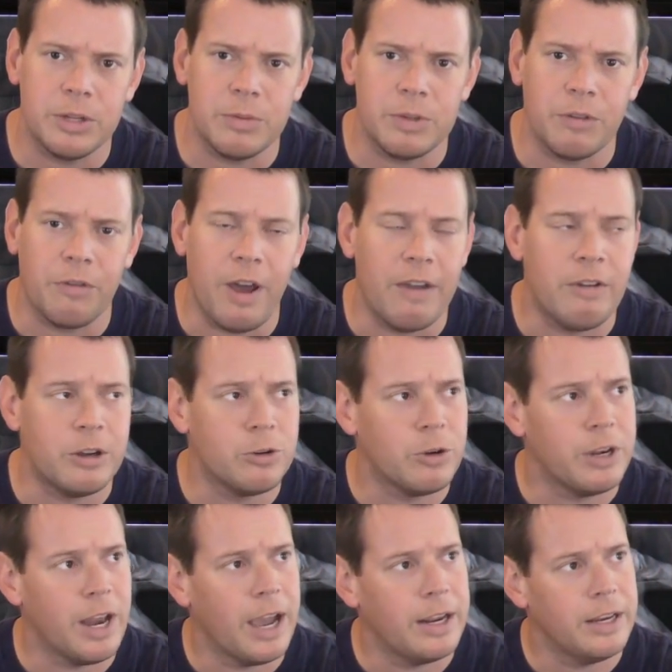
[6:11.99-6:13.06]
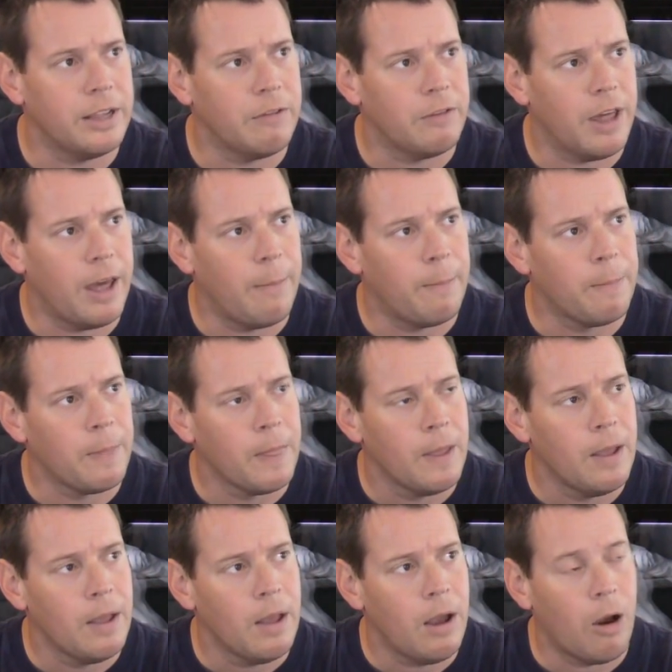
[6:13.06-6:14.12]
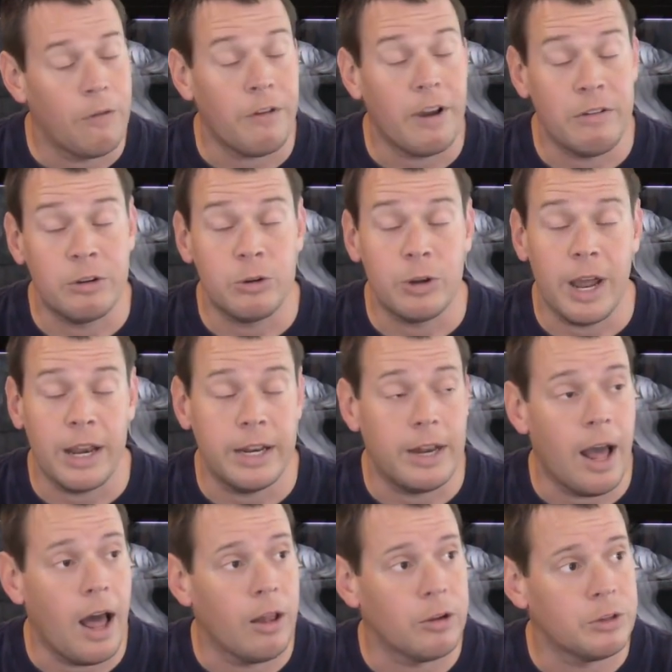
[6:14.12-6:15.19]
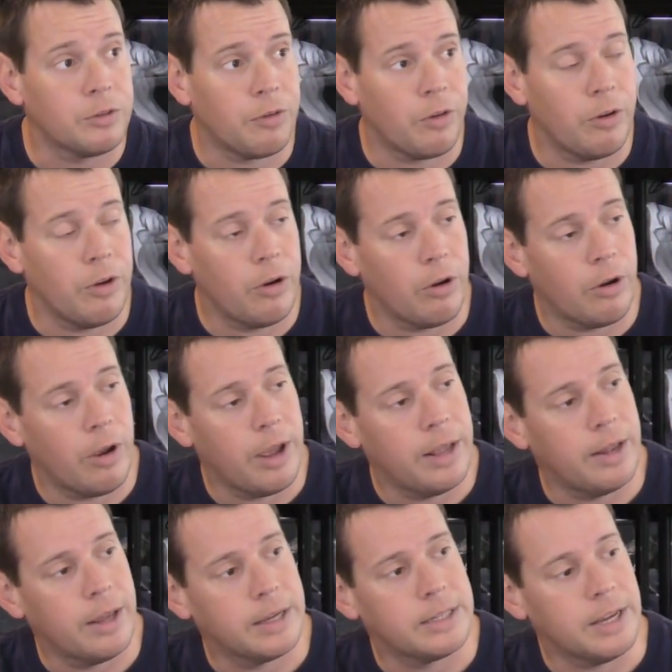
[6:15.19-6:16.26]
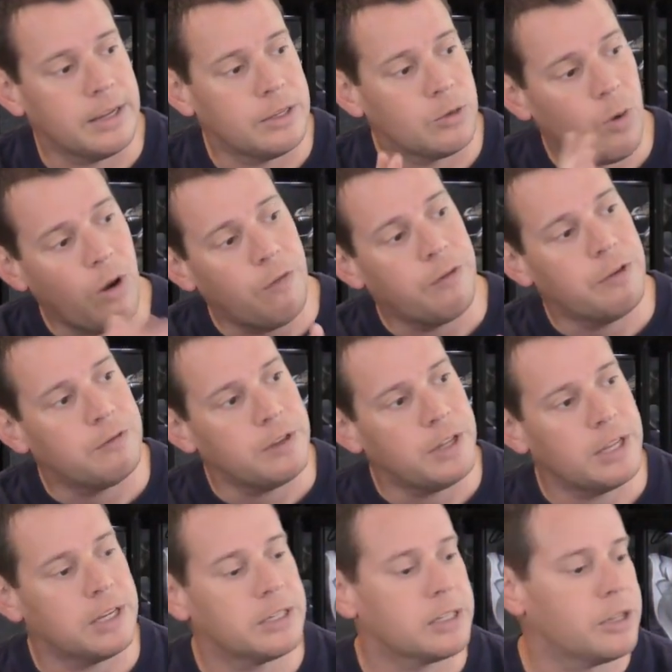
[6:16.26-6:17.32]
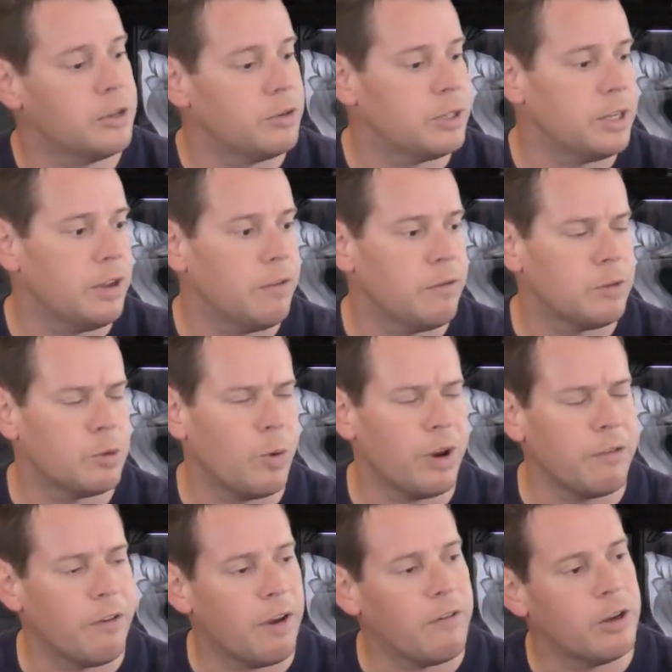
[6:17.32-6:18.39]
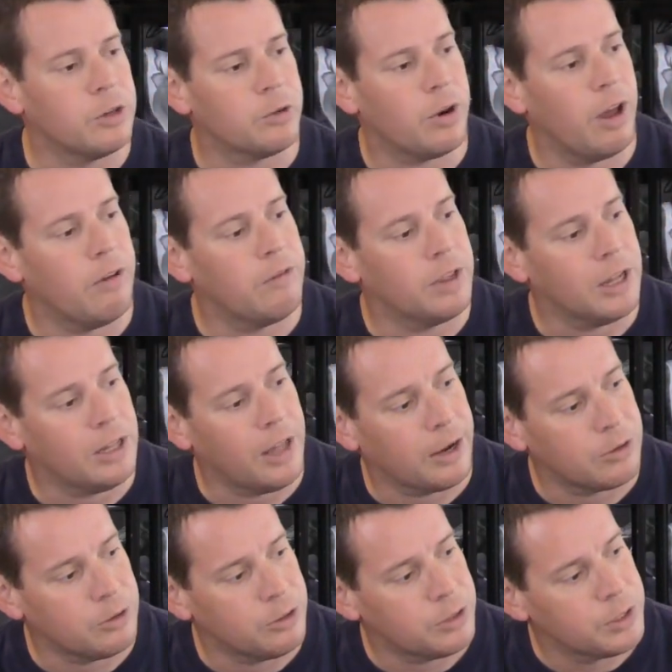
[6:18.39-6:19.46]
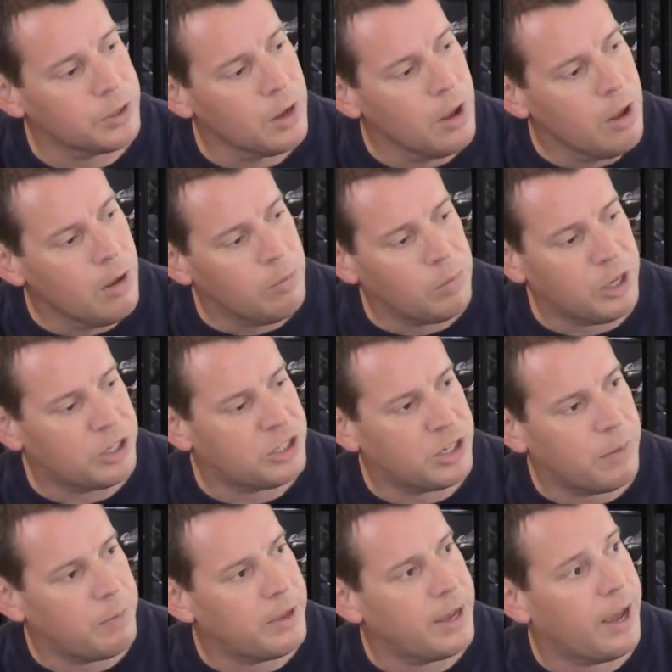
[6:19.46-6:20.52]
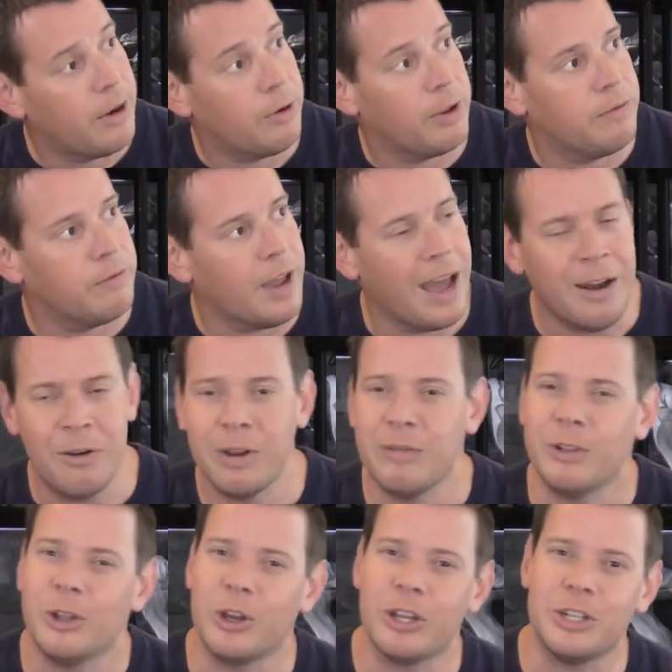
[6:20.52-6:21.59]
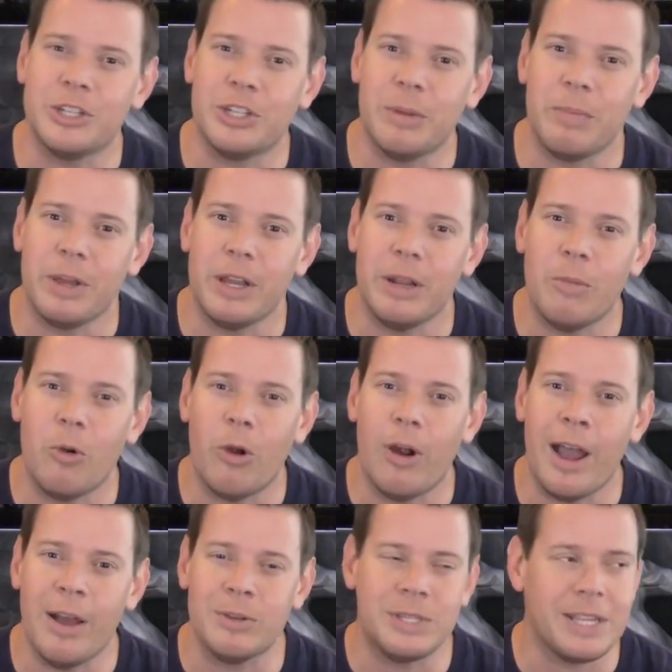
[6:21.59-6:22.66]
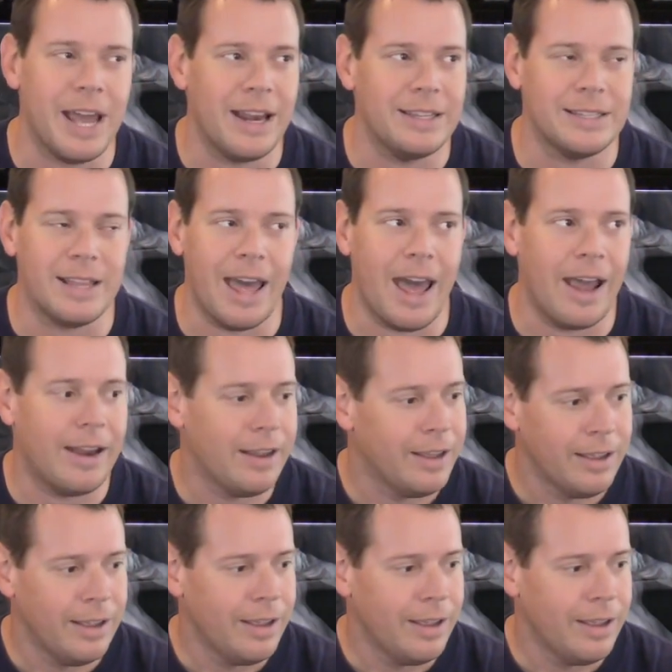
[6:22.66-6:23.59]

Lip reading: It was 590 of them, or $590 for, and like I said, $1,250 the exclusive, $2,500 of the collectors, plus shipping. I don't even look at shipping anymore. How sad is that?